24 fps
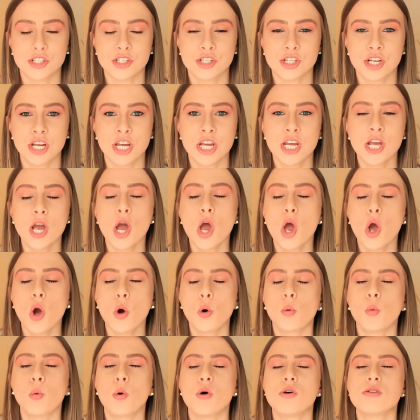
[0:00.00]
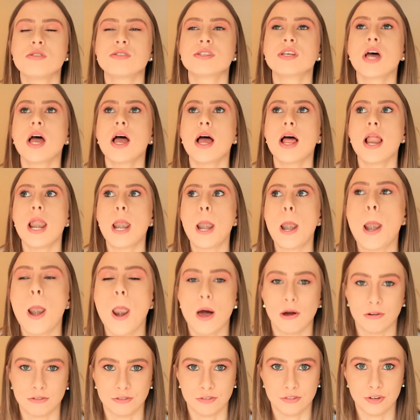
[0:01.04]
She was
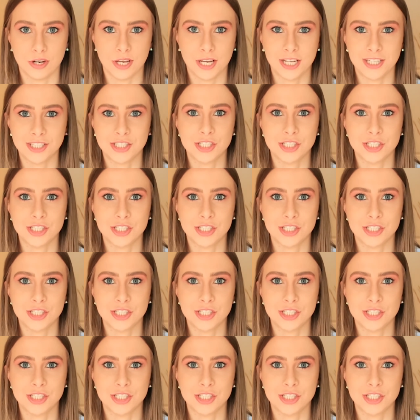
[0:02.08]
lovely.